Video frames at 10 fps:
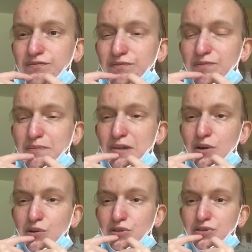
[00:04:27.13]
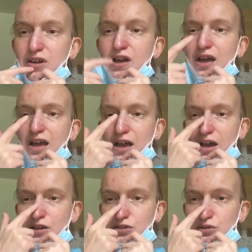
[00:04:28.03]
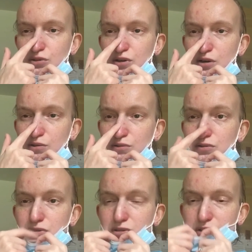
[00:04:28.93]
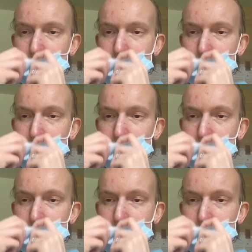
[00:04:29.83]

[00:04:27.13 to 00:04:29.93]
mouth and your nose.